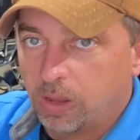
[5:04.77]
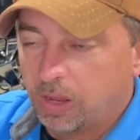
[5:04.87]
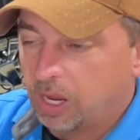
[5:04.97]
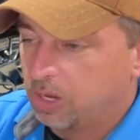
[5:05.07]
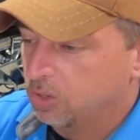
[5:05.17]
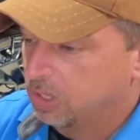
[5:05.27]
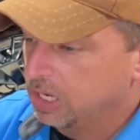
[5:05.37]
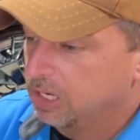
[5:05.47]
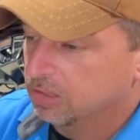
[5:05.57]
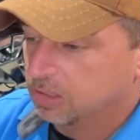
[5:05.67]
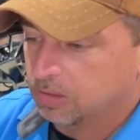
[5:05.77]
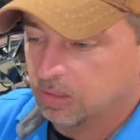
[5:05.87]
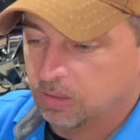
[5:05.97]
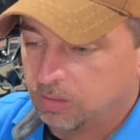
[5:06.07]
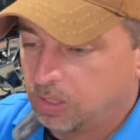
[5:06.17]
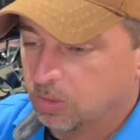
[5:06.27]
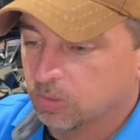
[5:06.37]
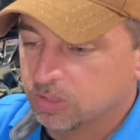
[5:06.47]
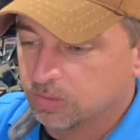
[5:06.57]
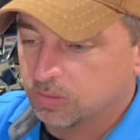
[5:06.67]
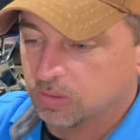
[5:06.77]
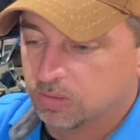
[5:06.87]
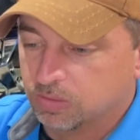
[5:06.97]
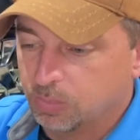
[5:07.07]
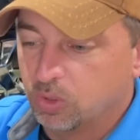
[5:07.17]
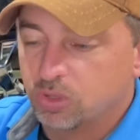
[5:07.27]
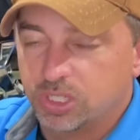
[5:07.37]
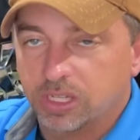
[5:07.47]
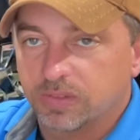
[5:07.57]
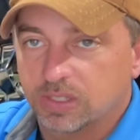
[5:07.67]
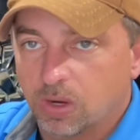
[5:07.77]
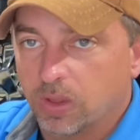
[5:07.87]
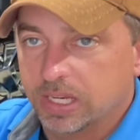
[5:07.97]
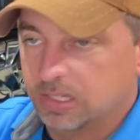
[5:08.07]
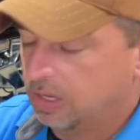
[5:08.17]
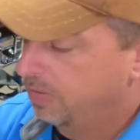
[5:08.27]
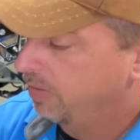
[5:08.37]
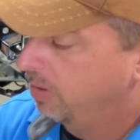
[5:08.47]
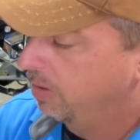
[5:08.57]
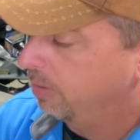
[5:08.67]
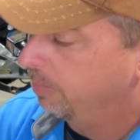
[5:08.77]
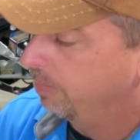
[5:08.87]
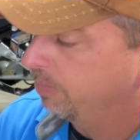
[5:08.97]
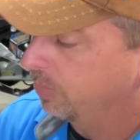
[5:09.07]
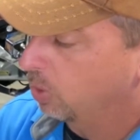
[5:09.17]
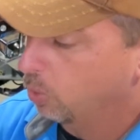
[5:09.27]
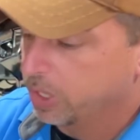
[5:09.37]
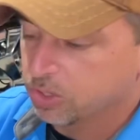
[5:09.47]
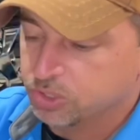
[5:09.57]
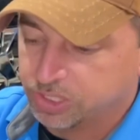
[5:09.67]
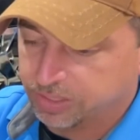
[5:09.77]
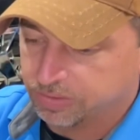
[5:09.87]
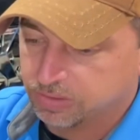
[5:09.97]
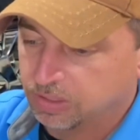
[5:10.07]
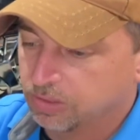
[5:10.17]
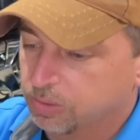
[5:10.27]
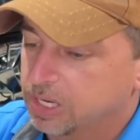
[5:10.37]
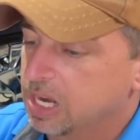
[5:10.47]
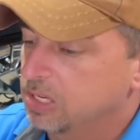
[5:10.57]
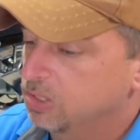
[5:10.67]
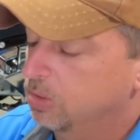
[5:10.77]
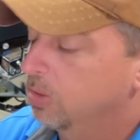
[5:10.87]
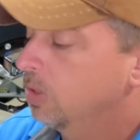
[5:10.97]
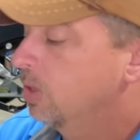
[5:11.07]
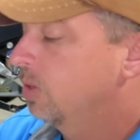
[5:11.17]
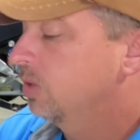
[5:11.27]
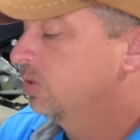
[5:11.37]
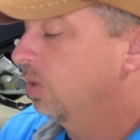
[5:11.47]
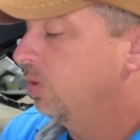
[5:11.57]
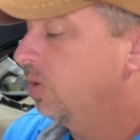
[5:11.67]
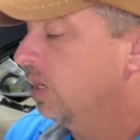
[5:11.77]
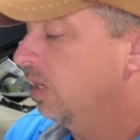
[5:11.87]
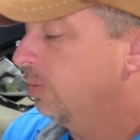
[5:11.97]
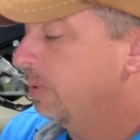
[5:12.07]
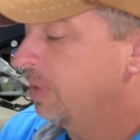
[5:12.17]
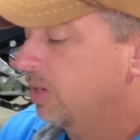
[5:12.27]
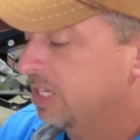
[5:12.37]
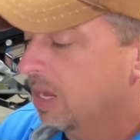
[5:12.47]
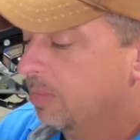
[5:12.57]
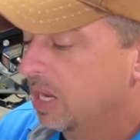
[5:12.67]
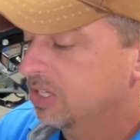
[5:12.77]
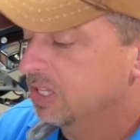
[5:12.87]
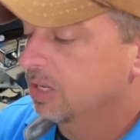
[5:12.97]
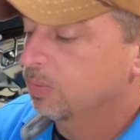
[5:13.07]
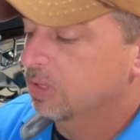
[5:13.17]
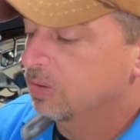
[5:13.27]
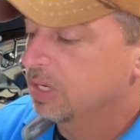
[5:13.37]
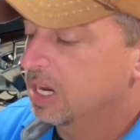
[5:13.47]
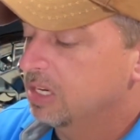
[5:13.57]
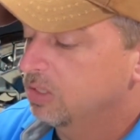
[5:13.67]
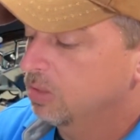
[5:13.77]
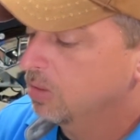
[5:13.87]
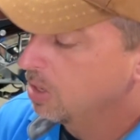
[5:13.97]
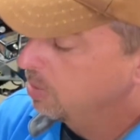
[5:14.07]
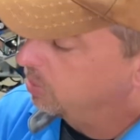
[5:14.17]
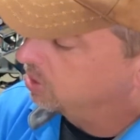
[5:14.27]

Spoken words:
and you're getting the smoother shifts and all that stuff, or quicker shifts in the 392. So you get a little bit better town mileage, I think, with the 392, but you